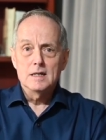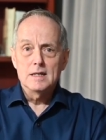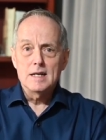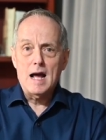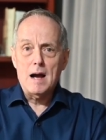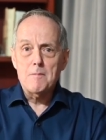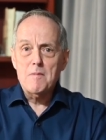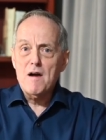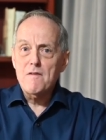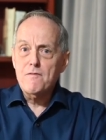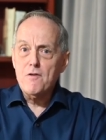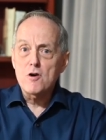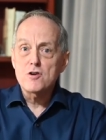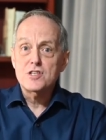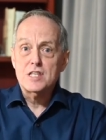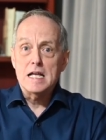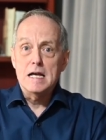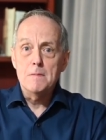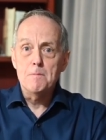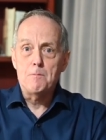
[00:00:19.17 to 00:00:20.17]
Now, my
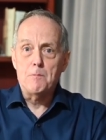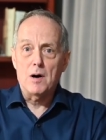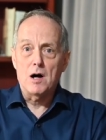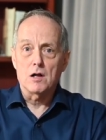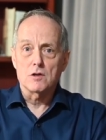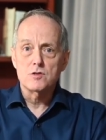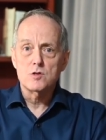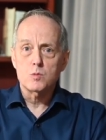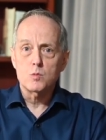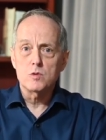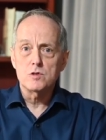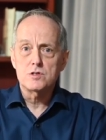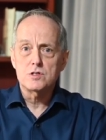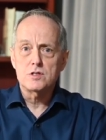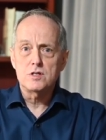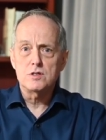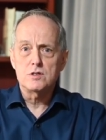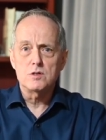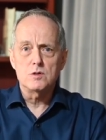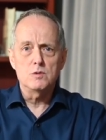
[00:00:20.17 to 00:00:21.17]
first impulse was
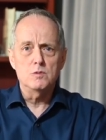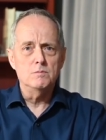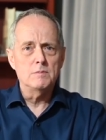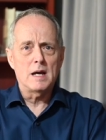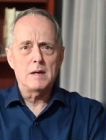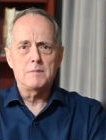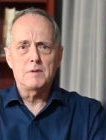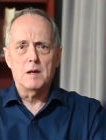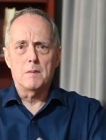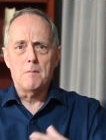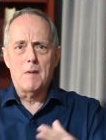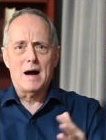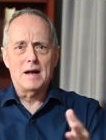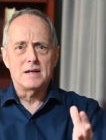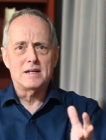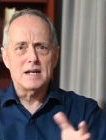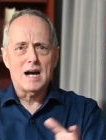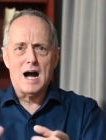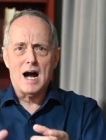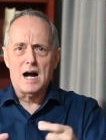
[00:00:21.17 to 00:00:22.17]
to do maybe a
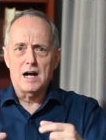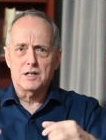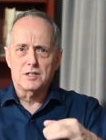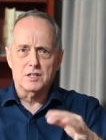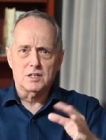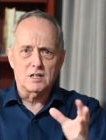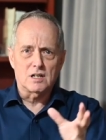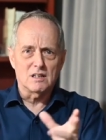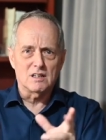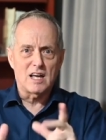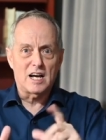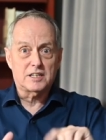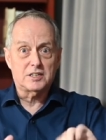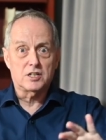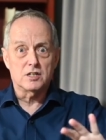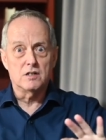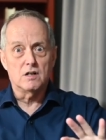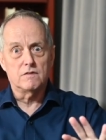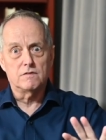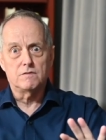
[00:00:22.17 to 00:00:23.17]
montage, a
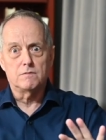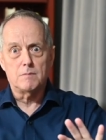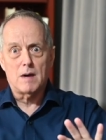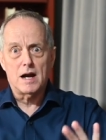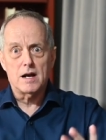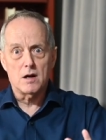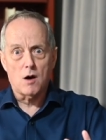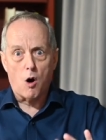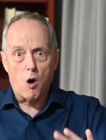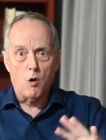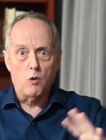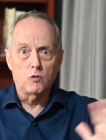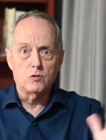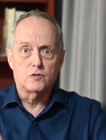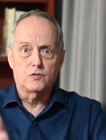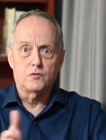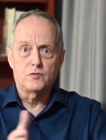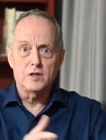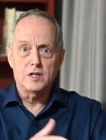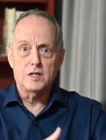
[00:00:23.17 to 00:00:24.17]
collection of my
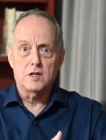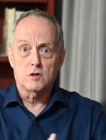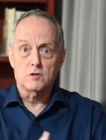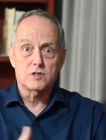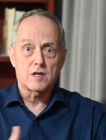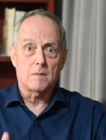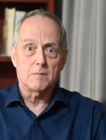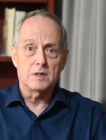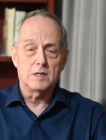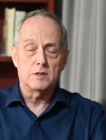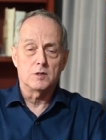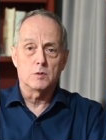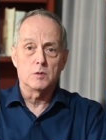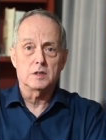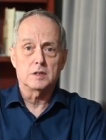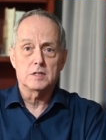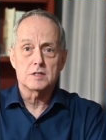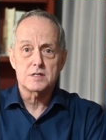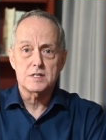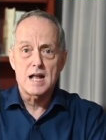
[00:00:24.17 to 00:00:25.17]
old videos. I've been
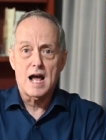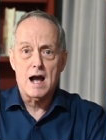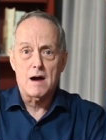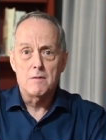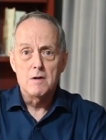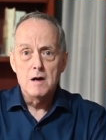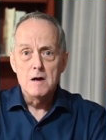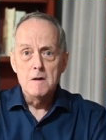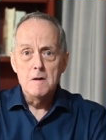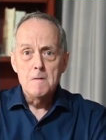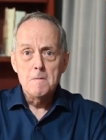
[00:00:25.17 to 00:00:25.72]
doing this now